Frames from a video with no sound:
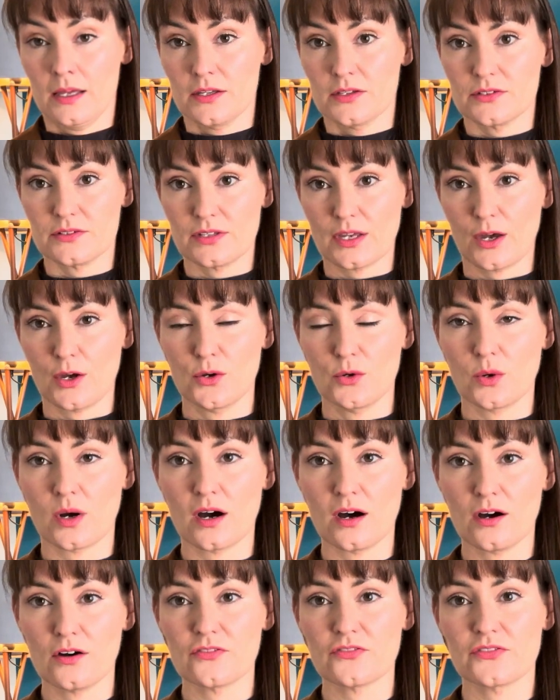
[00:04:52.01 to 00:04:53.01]
So
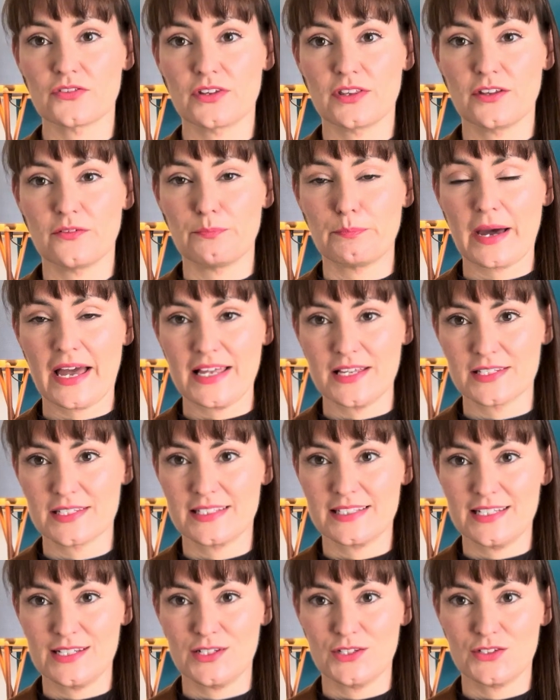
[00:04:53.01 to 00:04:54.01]
after the
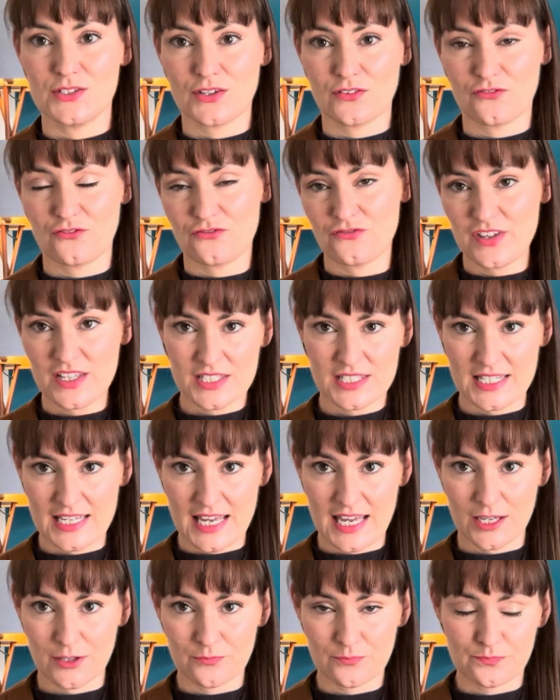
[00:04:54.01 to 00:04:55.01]
basted
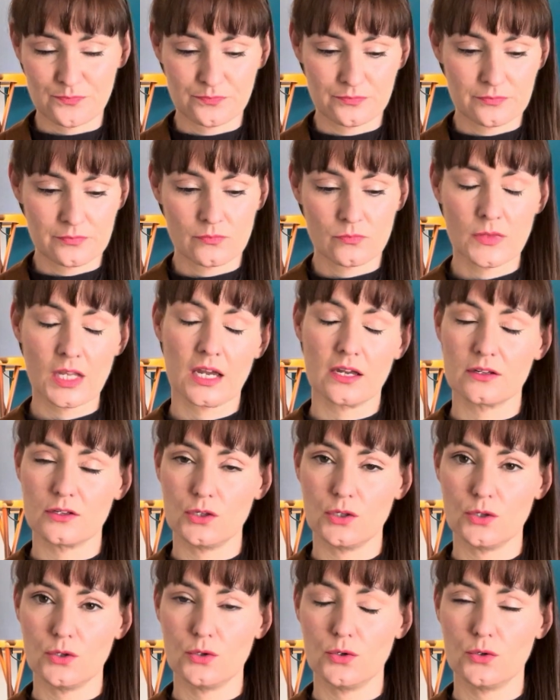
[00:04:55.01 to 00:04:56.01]
fitting,
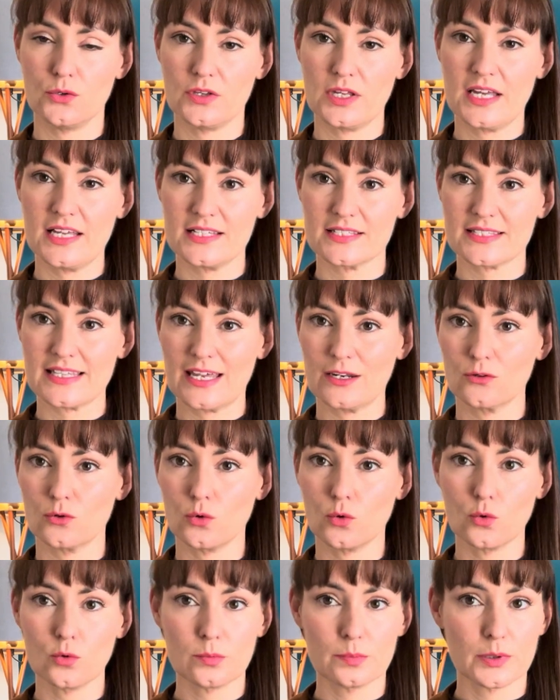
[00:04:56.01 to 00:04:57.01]
it's then
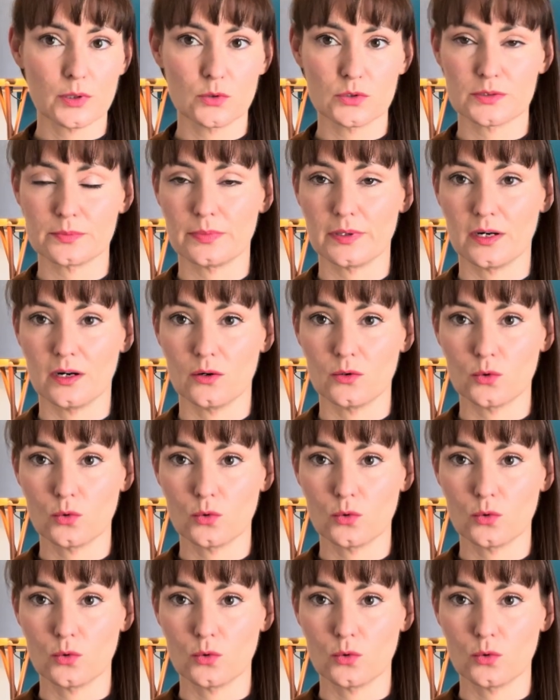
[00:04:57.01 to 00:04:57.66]
all pulled apart.